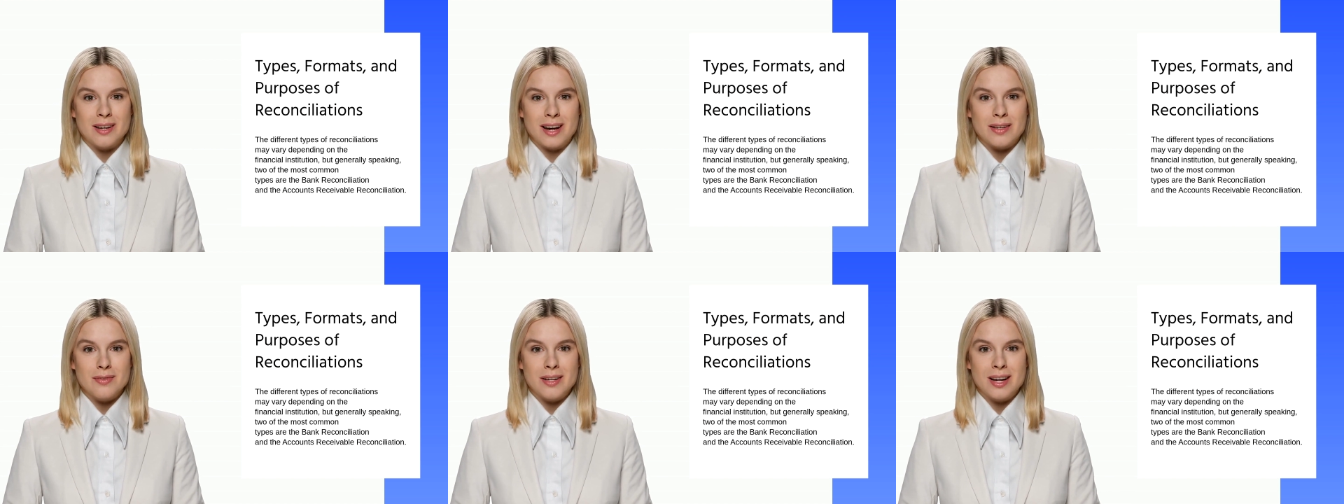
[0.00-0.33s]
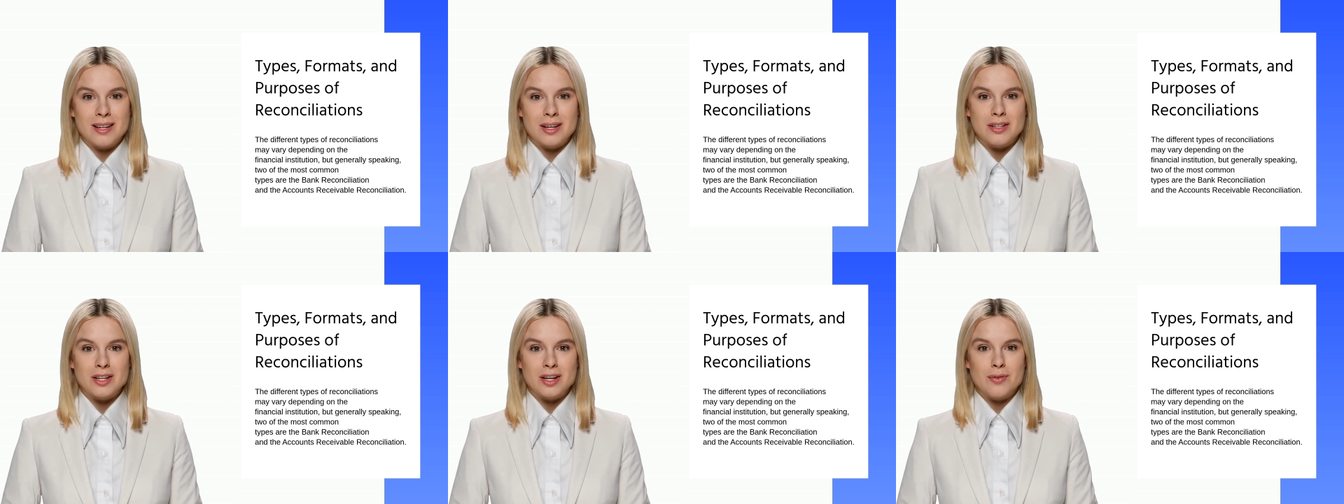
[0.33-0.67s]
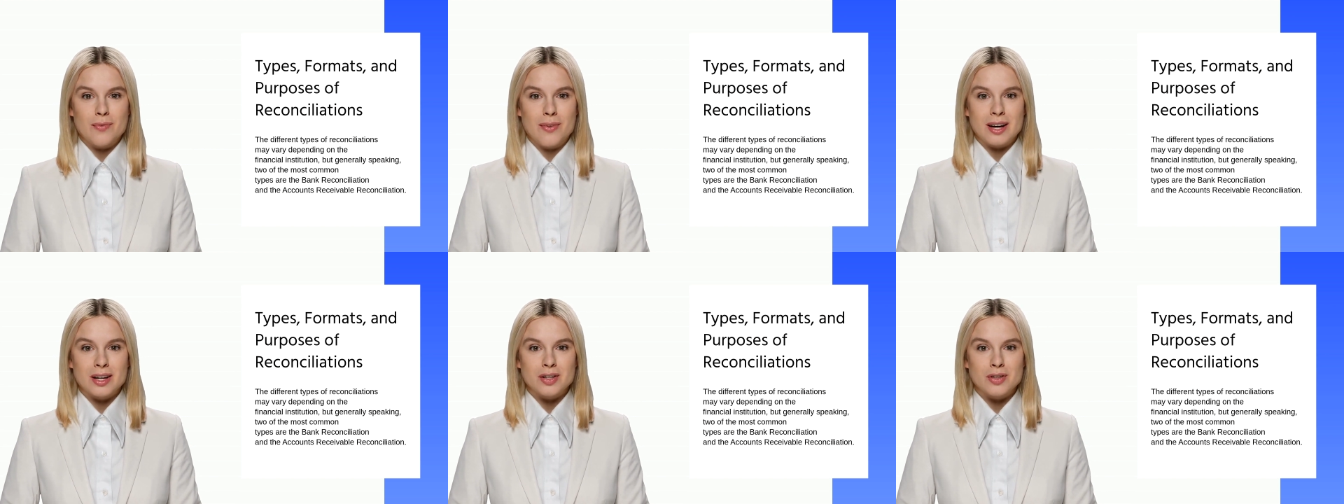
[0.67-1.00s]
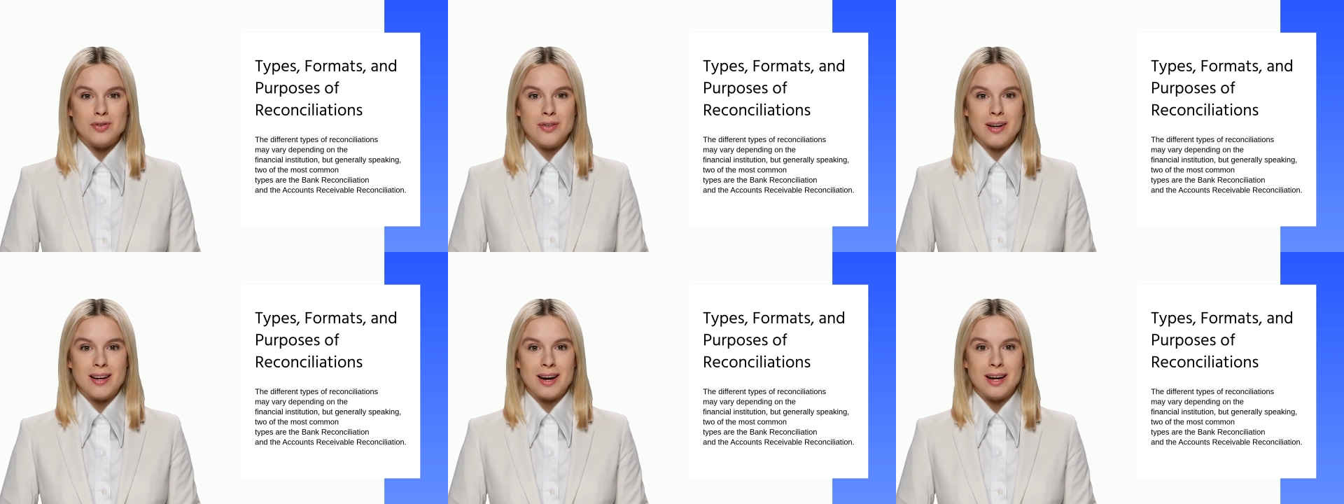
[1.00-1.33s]
can be used to make
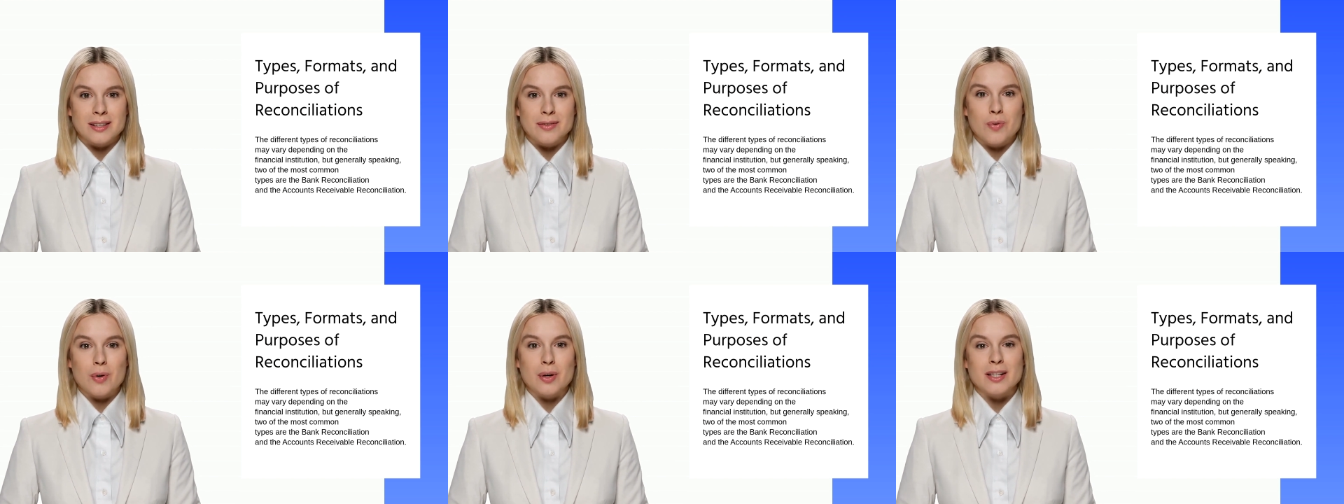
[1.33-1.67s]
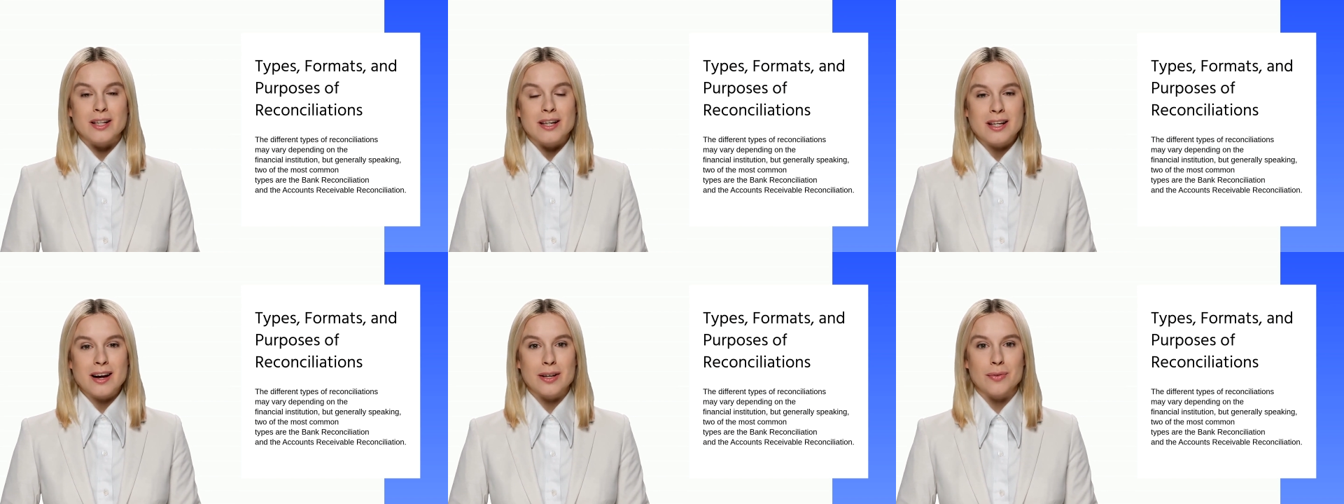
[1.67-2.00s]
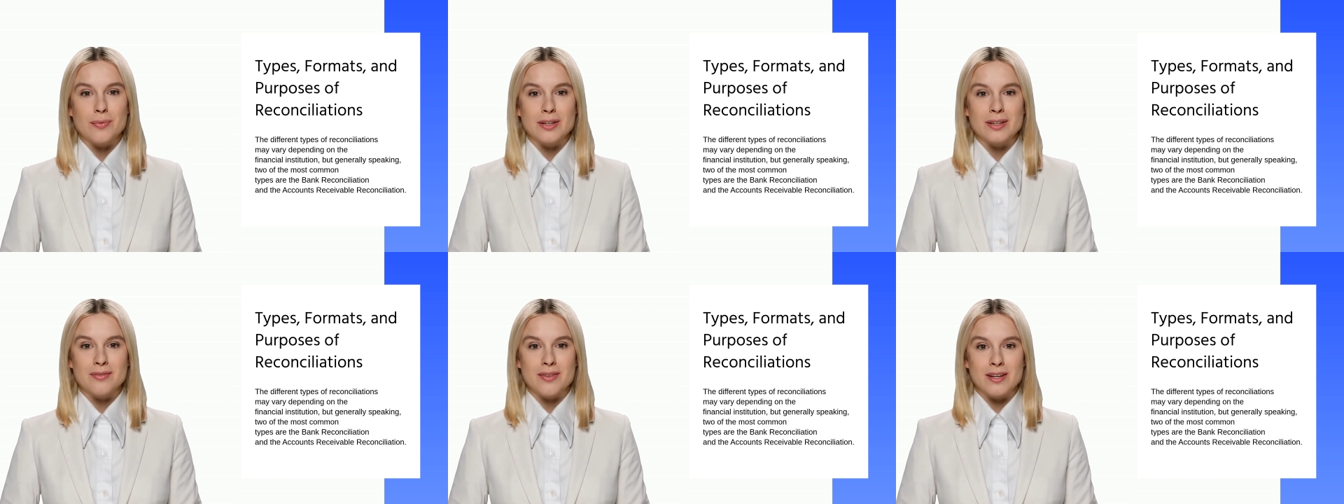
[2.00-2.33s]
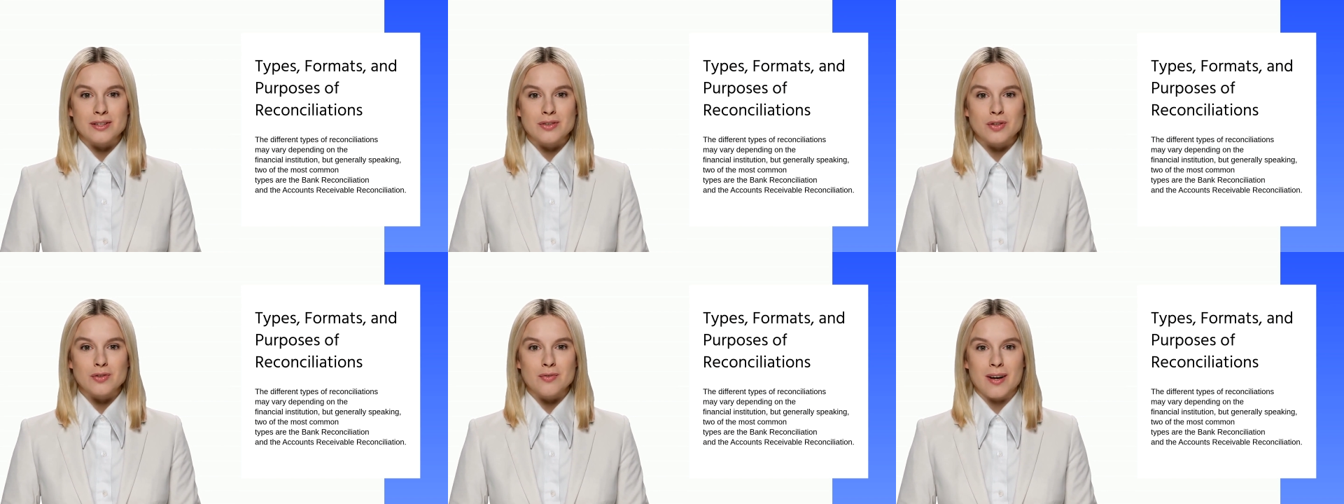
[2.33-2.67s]
sure that invoices have been
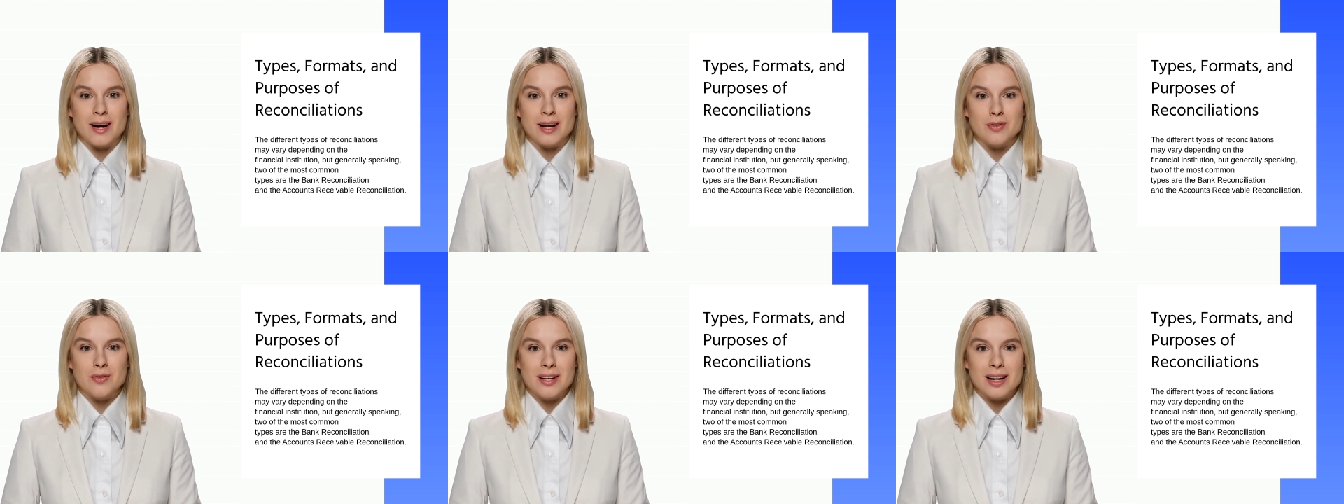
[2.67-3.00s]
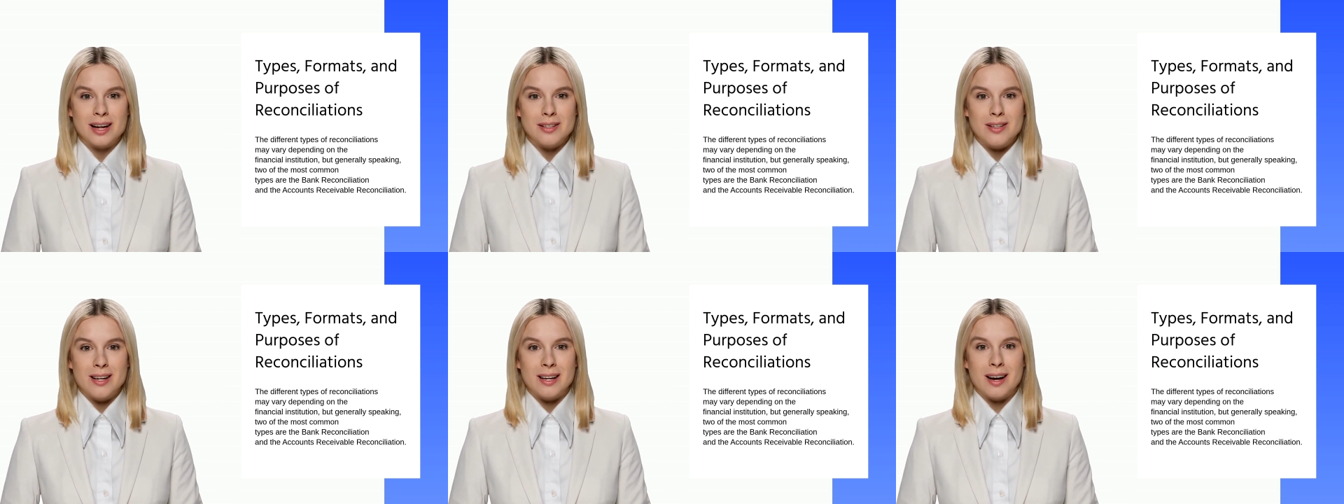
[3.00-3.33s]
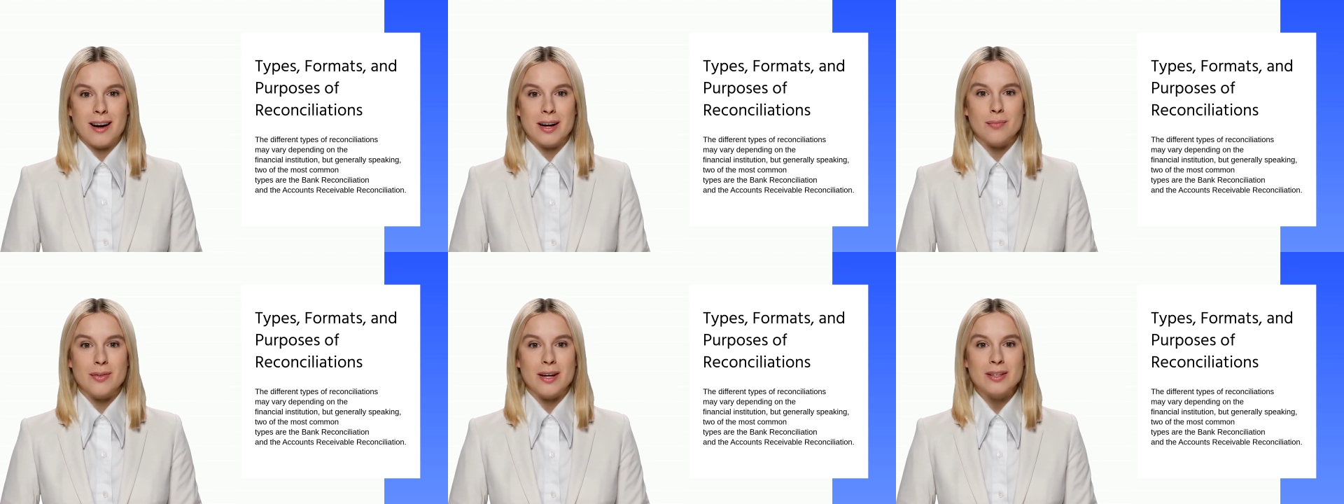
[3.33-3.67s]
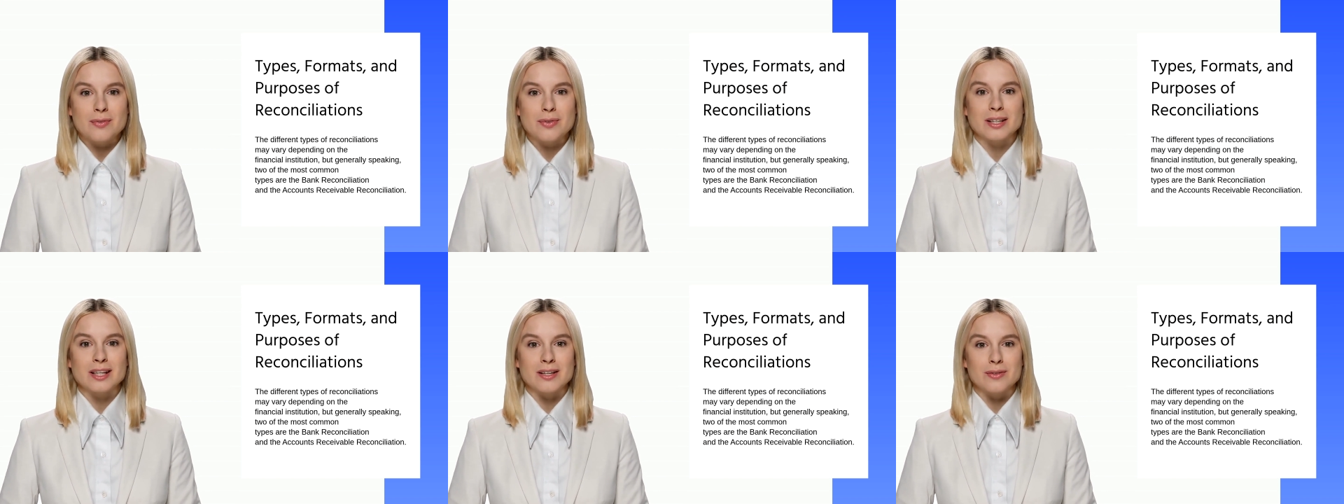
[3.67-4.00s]
billed correctly and that
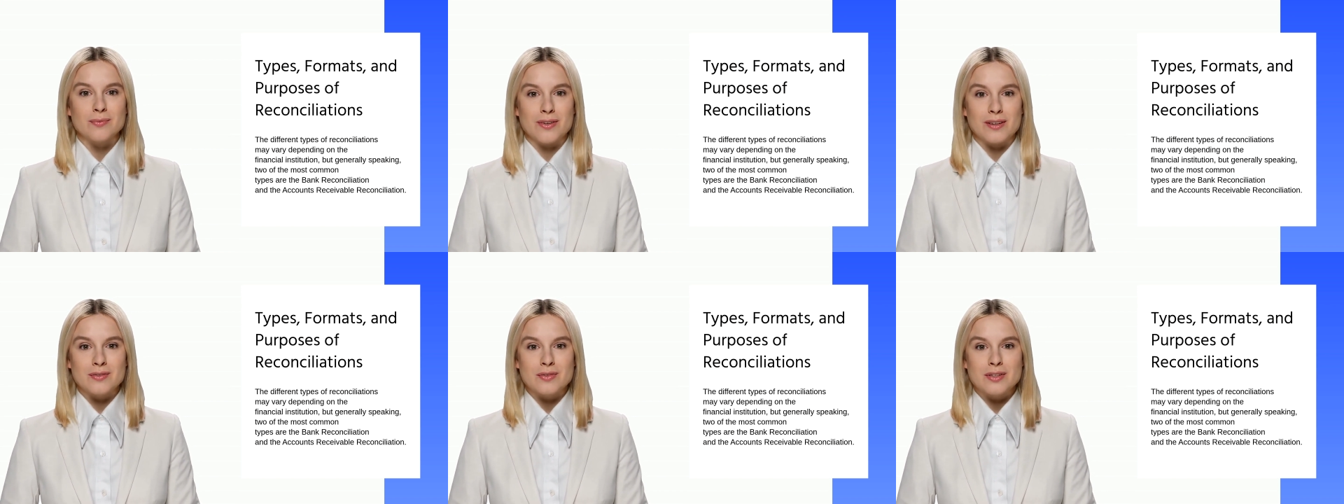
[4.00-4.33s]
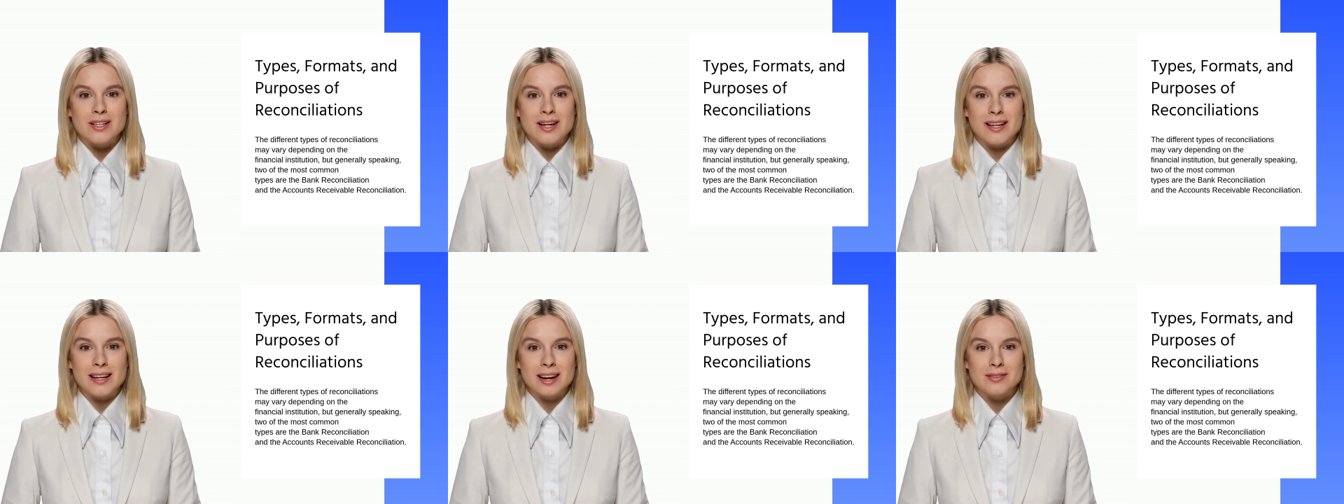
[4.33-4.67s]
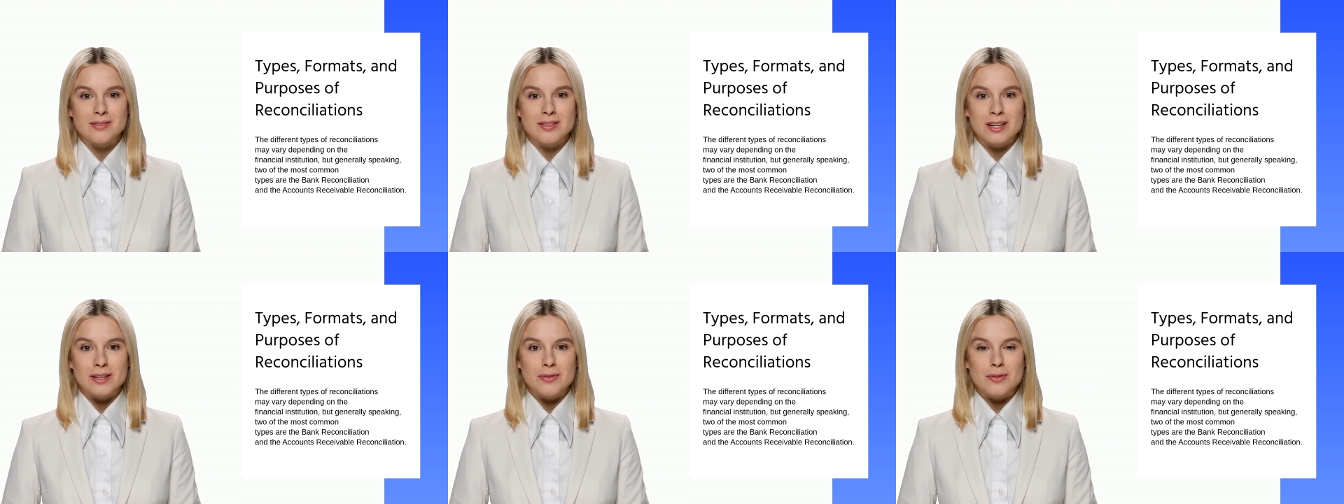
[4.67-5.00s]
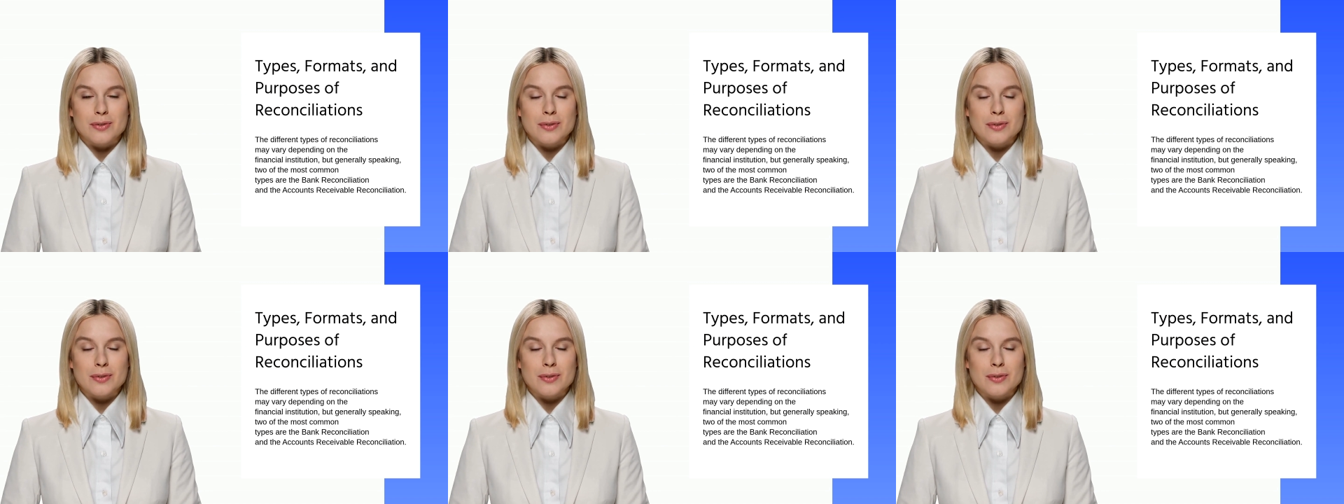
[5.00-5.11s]
payments have been received.